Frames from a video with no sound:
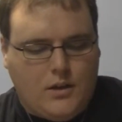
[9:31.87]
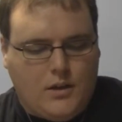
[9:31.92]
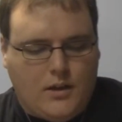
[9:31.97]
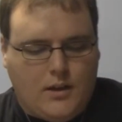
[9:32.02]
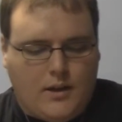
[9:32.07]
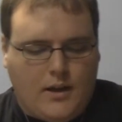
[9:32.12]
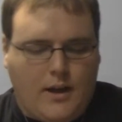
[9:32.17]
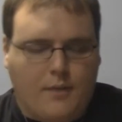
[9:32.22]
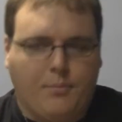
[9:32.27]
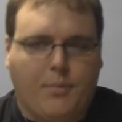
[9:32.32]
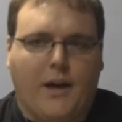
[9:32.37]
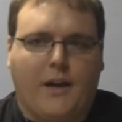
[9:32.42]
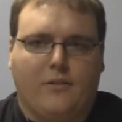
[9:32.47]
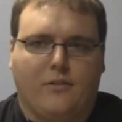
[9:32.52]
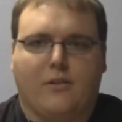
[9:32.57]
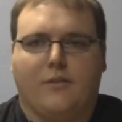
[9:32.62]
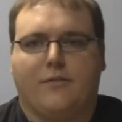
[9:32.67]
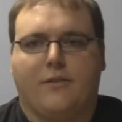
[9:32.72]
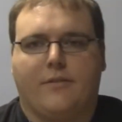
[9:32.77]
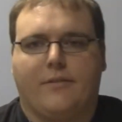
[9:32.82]
I
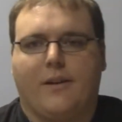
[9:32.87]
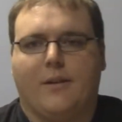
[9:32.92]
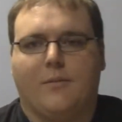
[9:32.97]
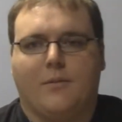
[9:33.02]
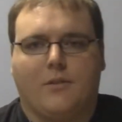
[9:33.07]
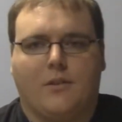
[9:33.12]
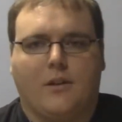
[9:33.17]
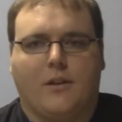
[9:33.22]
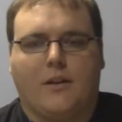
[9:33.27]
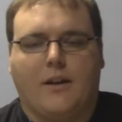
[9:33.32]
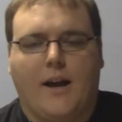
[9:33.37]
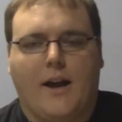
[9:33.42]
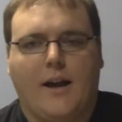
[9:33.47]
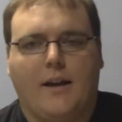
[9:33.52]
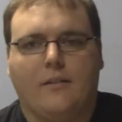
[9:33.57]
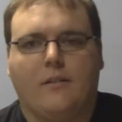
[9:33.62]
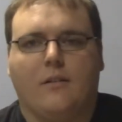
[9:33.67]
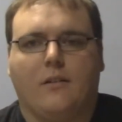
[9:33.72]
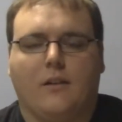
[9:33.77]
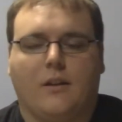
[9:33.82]
buy stuff off Amazon
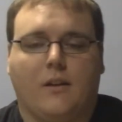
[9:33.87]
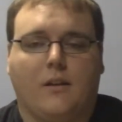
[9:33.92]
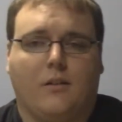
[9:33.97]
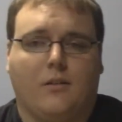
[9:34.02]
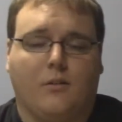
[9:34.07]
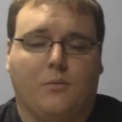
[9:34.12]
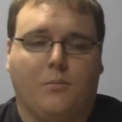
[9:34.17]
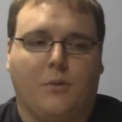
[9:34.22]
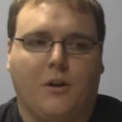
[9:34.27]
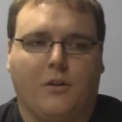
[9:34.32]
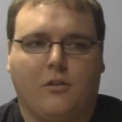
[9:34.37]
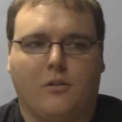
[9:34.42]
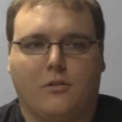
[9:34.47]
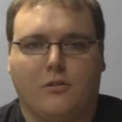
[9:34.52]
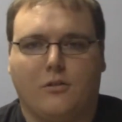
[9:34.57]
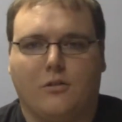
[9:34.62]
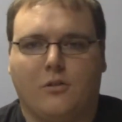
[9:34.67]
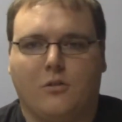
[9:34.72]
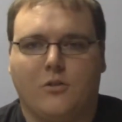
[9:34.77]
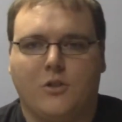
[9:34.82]
constantly because the
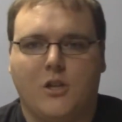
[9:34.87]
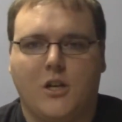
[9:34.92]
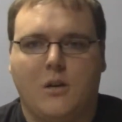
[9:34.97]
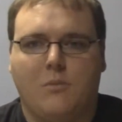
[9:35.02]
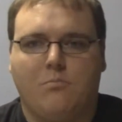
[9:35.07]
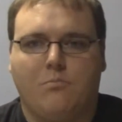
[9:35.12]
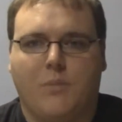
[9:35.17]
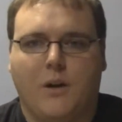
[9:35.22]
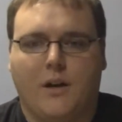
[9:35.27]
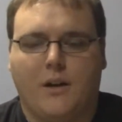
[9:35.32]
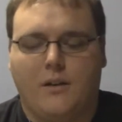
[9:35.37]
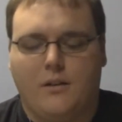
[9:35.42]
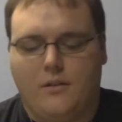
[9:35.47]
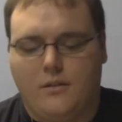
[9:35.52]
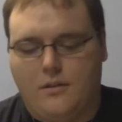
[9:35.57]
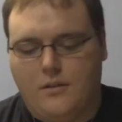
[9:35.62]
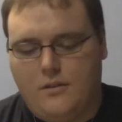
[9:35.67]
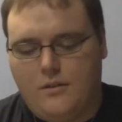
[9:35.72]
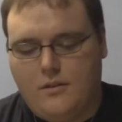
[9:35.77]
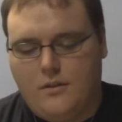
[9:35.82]
prices are so cheap, but
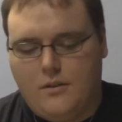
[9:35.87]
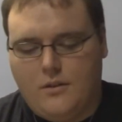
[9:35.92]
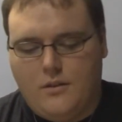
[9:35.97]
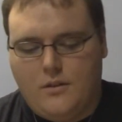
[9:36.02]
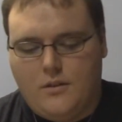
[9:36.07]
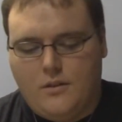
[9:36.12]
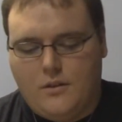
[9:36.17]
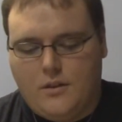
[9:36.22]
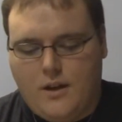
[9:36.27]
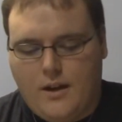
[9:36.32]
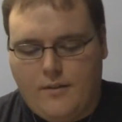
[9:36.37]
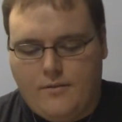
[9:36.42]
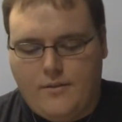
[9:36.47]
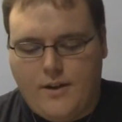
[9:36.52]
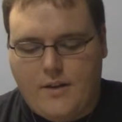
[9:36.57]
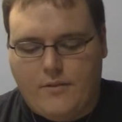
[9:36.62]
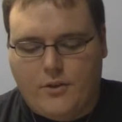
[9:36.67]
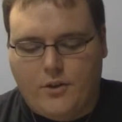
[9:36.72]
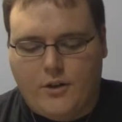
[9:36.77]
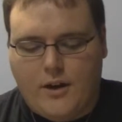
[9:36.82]

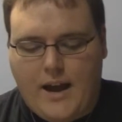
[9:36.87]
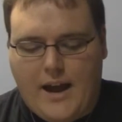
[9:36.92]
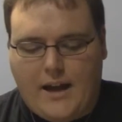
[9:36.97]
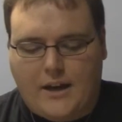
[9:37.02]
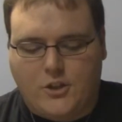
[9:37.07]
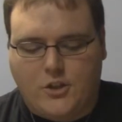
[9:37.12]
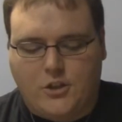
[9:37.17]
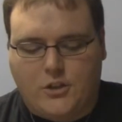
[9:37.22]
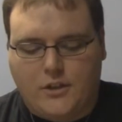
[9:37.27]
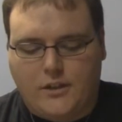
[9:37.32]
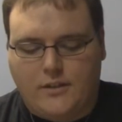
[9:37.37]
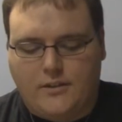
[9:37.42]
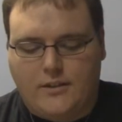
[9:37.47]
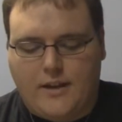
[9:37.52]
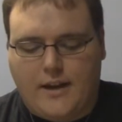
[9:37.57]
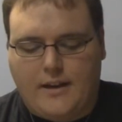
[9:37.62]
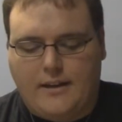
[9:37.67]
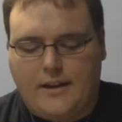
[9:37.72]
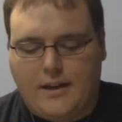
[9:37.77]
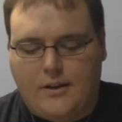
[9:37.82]
I've never actually
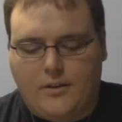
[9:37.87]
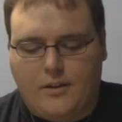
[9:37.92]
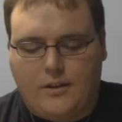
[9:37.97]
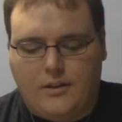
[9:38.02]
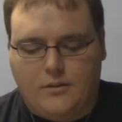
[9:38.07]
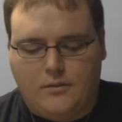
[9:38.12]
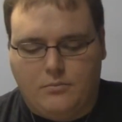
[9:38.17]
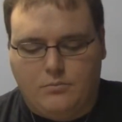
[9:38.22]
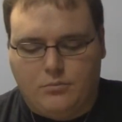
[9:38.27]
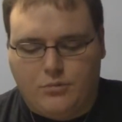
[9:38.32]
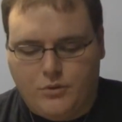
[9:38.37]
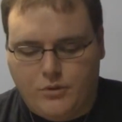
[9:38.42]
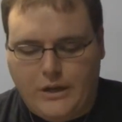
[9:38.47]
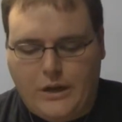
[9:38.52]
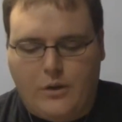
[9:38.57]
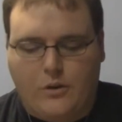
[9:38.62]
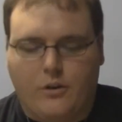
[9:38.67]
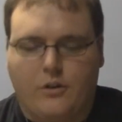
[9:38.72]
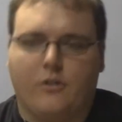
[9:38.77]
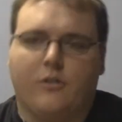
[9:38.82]
sat down and
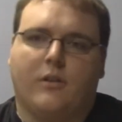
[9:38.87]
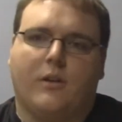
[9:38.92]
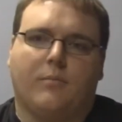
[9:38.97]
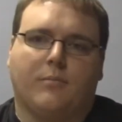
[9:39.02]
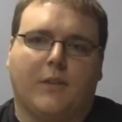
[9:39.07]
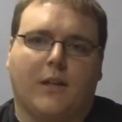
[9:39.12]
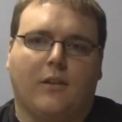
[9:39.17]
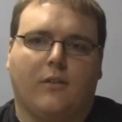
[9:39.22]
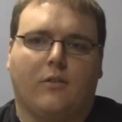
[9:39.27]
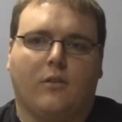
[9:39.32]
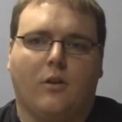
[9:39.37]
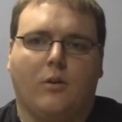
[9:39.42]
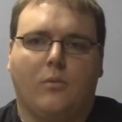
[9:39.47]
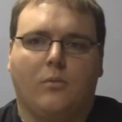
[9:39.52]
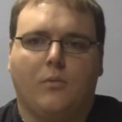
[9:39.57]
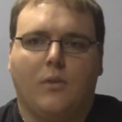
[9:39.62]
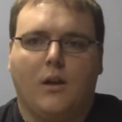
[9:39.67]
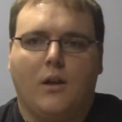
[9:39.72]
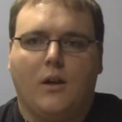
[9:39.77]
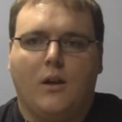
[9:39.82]
pre-ordered something.
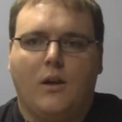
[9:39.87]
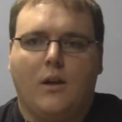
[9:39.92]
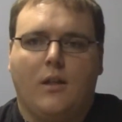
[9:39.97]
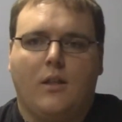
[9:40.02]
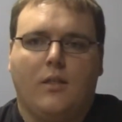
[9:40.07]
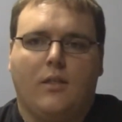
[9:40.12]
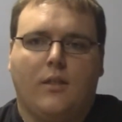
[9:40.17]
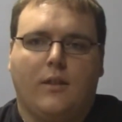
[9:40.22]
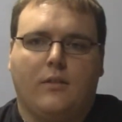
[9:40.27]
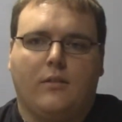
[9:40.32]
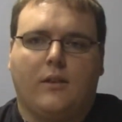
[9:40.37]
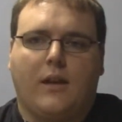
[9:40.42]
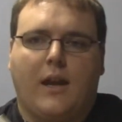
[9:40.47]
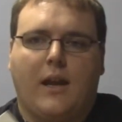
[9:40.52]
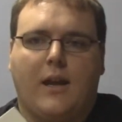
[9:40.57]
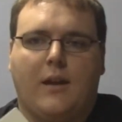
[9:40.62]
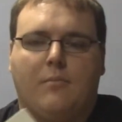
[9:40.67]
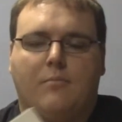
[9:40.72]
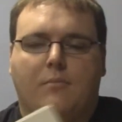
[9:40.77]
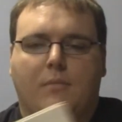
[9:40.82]
So this
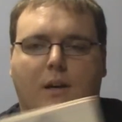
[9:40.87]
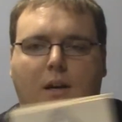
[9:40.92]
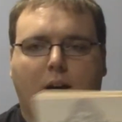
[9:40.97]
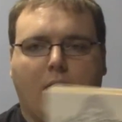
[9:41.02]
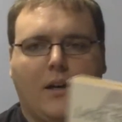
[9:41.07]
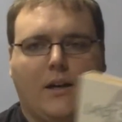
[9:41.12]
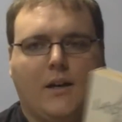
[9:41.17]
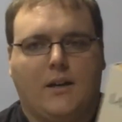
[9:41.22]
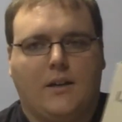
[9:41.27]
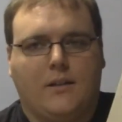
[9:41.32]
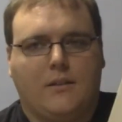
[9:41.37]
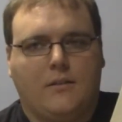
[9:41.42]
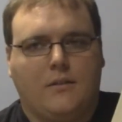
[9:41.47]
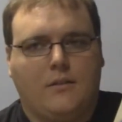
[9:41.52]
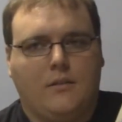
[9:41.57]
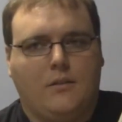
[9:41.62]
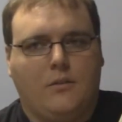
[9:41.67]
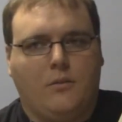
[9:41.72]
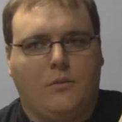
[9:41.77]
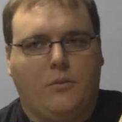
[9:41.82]
game
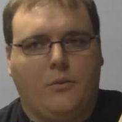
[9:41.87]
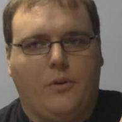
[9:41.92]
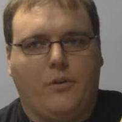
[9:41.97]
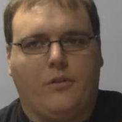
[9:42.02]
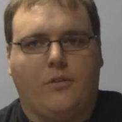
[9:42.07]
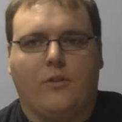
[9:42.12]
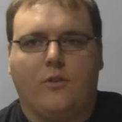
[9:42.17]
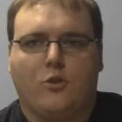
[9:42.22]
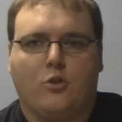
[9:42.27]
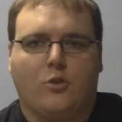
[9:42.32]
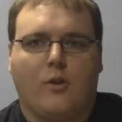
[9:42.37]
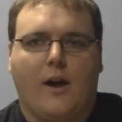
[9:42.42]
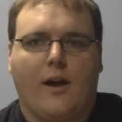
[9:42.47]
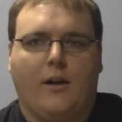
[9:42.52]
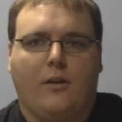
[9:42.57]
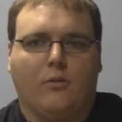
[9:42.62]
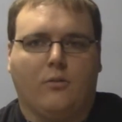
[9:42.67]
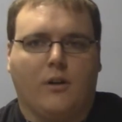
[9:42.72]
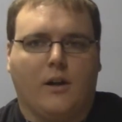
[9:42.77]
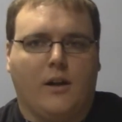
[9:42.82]
was the
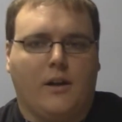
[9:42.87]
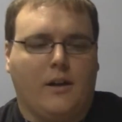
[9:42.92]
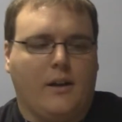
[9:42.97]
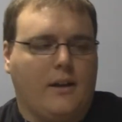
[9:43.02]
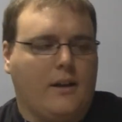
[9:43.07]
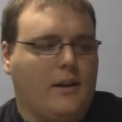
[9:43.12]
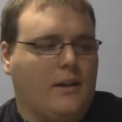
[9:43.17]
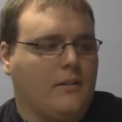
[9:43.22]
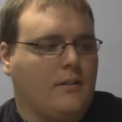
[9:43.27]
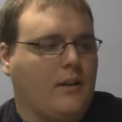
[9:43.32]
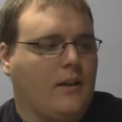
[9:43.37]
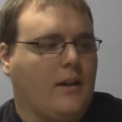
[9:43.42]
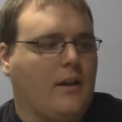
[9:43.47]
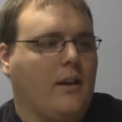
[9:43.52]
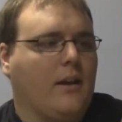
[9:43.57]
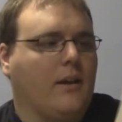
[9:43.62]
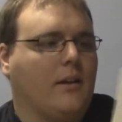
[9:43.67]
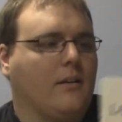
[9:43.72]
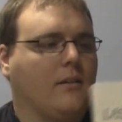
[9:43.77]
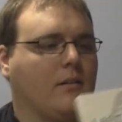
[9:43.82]
trial run, and I'll
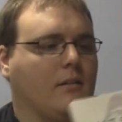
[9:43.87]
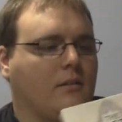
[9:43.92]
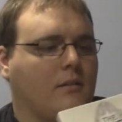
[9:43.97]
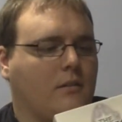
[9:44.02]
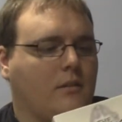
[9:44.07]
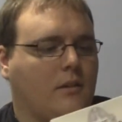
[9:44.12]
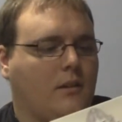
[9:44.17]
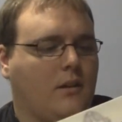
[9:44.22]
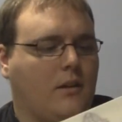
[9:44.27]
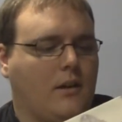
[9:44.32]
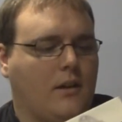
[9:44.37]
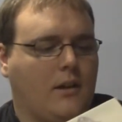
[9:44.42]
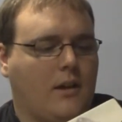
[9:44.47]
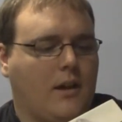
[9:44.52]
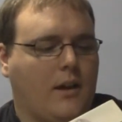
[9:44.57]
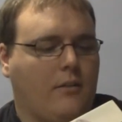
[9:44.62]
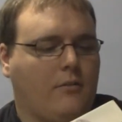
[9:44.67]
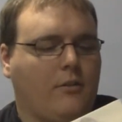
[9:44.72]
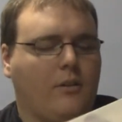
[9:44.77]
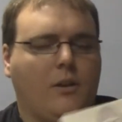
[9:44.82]
tell you,
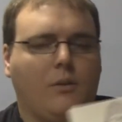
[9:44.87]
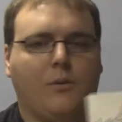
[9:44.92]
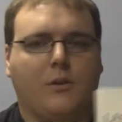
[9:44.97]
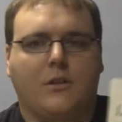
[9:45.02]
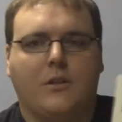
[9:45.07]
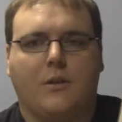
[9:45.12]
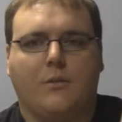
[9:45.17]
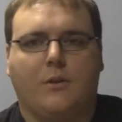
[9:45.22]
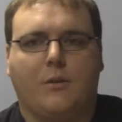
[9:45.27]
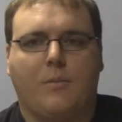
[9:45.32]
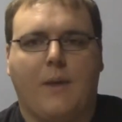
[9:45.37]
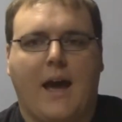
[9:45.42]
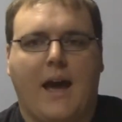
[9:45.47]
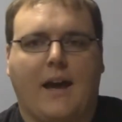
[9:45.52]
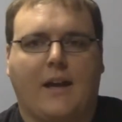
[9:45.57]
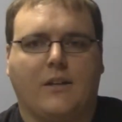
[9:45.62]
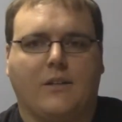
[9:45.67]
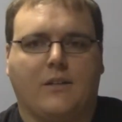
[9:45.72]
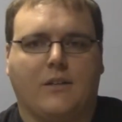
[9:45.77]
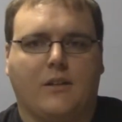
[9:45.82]
I really wish they would have
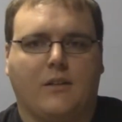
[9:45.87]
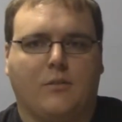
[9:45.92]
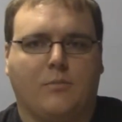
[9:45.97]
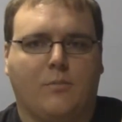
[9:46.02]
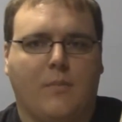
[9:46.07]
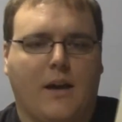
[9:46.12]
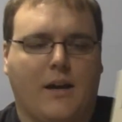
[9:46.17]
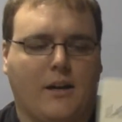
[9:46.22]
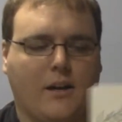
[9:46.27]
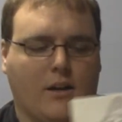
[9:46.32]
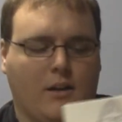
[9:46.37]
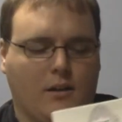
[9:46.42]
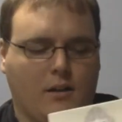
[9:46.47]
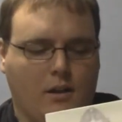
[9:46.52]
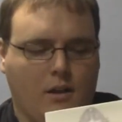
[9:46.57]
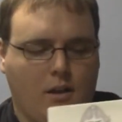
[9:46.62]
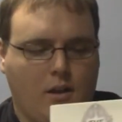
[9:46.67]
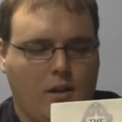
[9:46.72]
packaged this better.